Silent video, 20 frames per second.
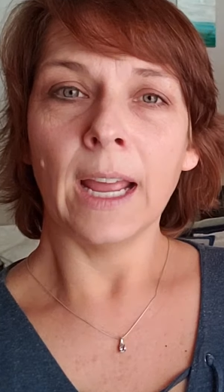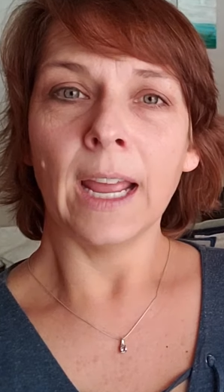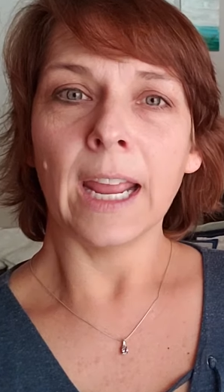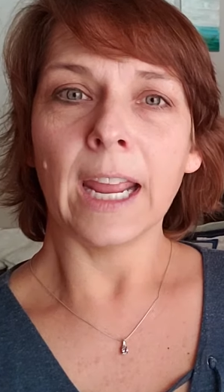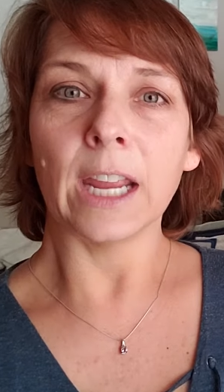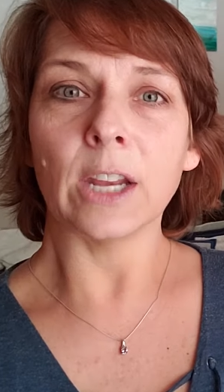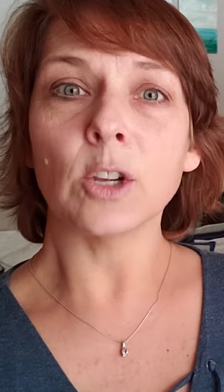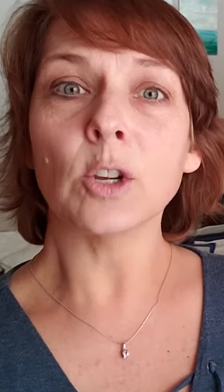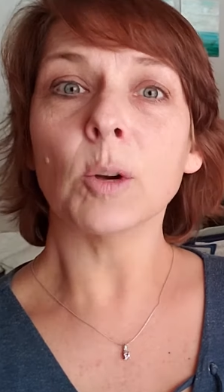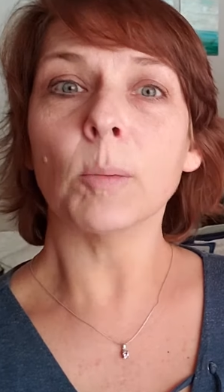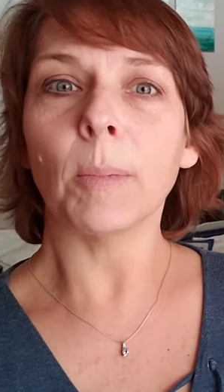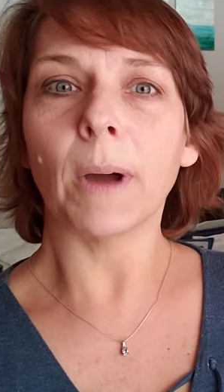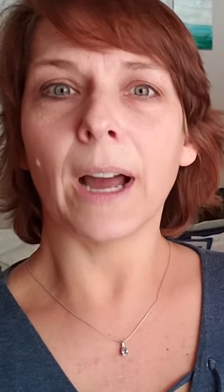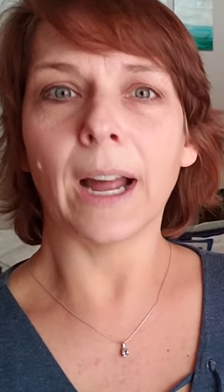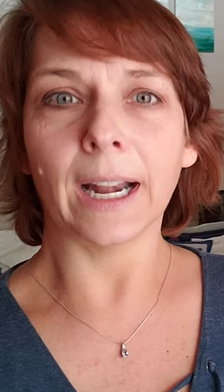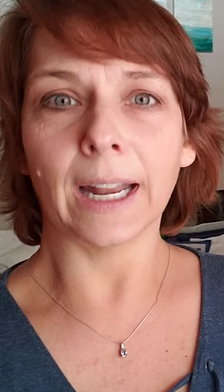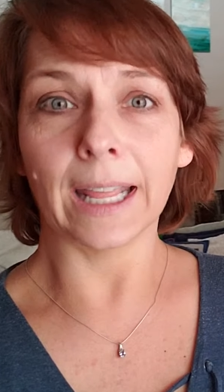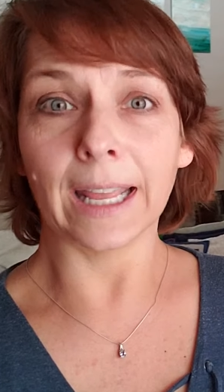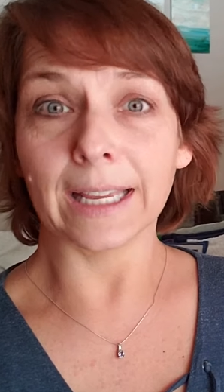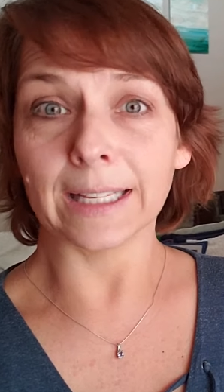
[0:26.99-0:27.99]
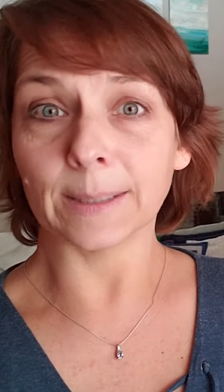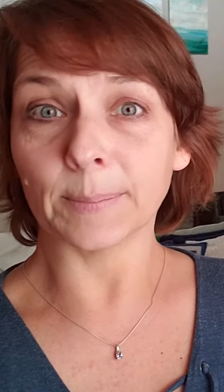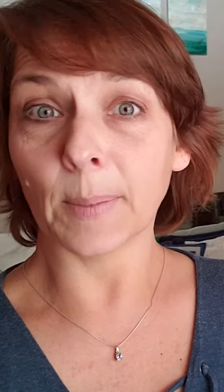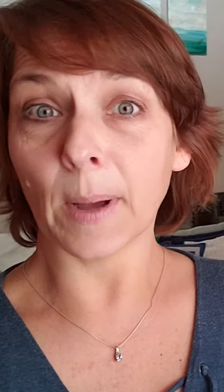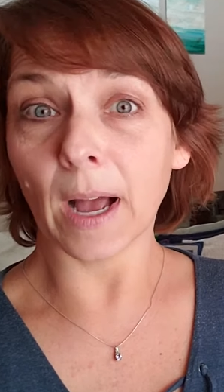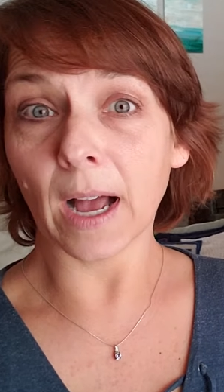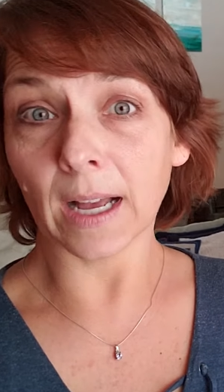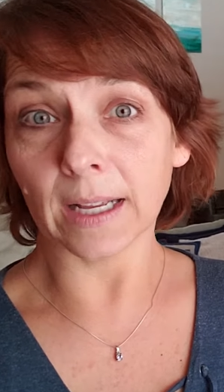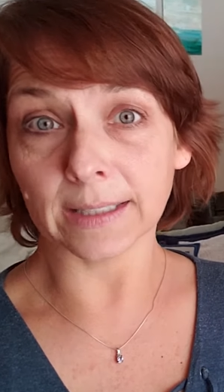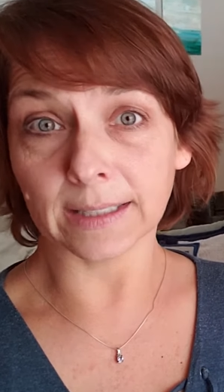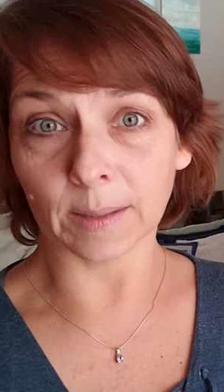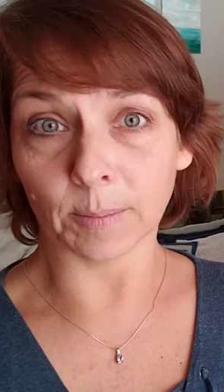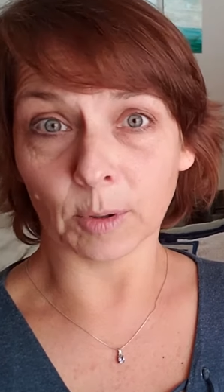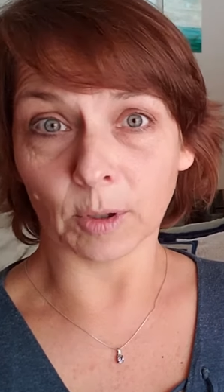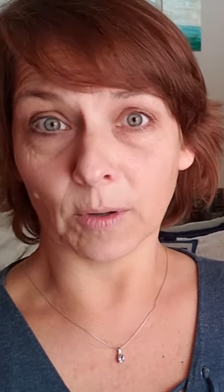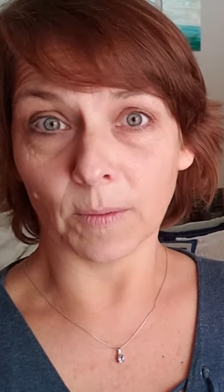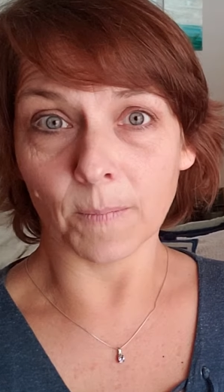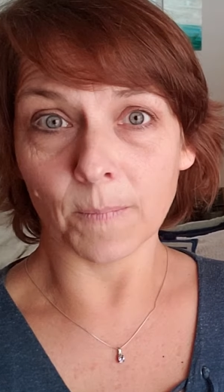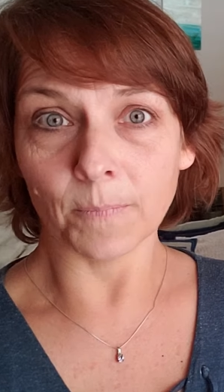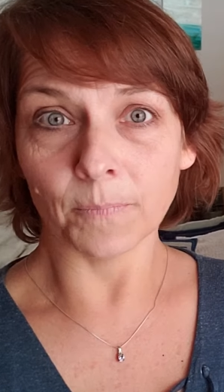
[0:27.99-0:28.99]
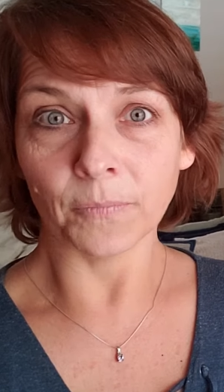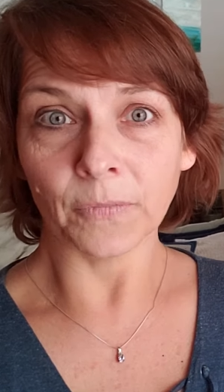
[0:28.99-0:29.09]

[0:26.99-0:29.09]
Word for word: in your body as possible.